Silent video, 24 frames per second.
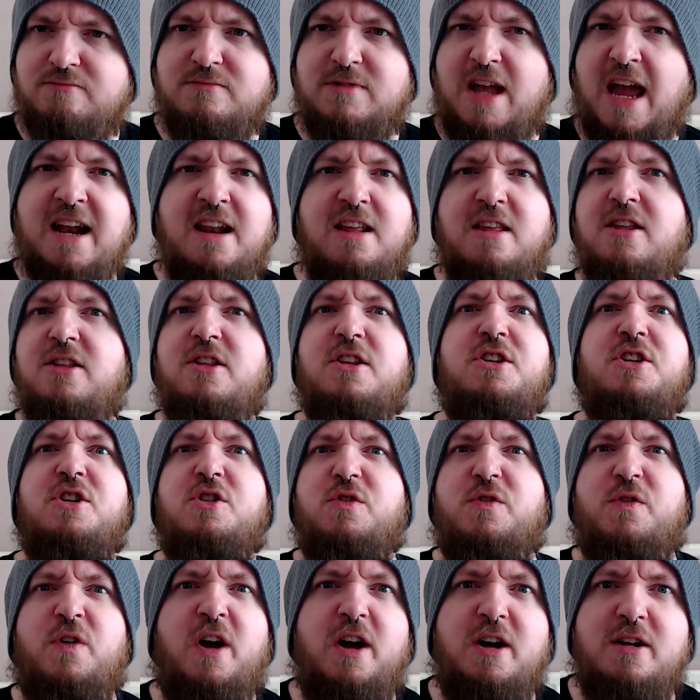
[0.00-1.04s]
anything that
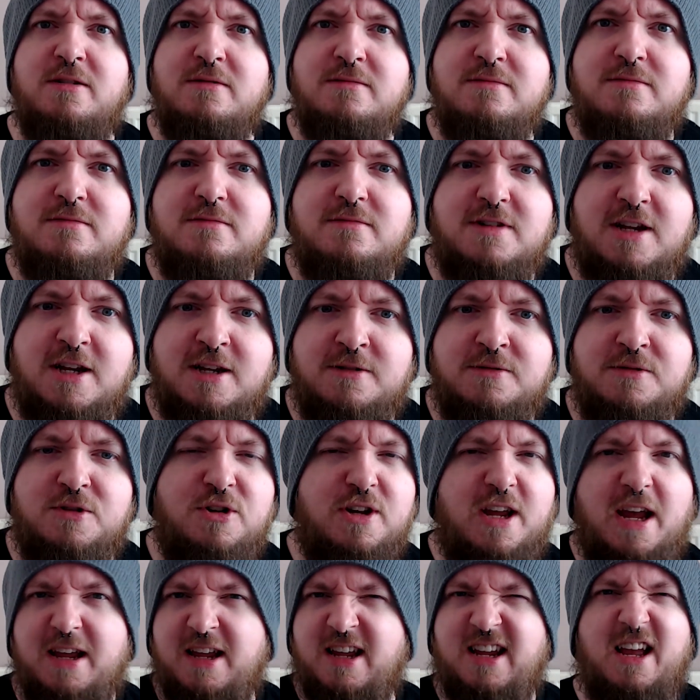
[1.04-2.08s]
deals fire. Yeah, you
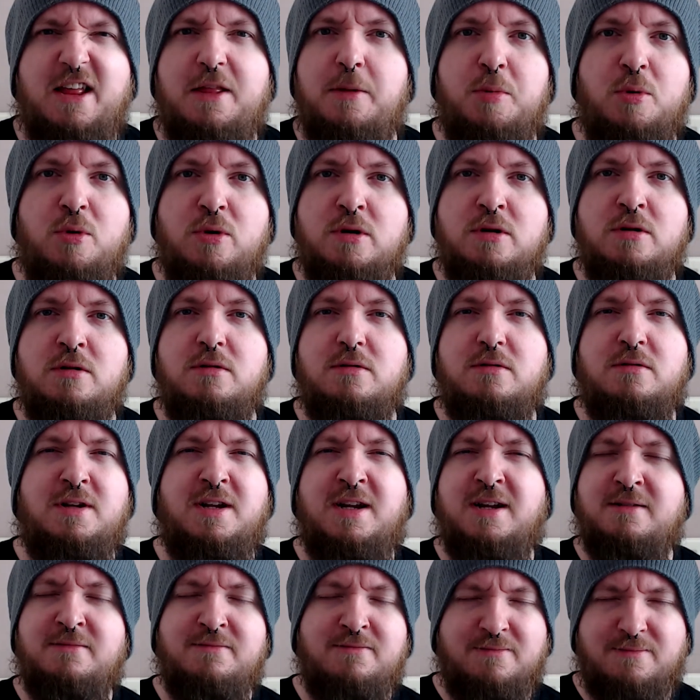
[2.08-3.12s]
get the point.
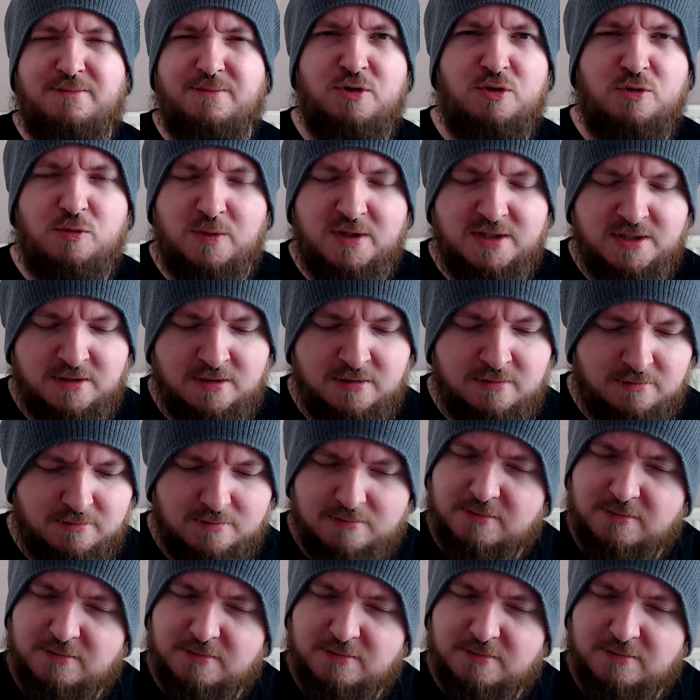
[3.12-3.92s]
Yeah, you're a wizard.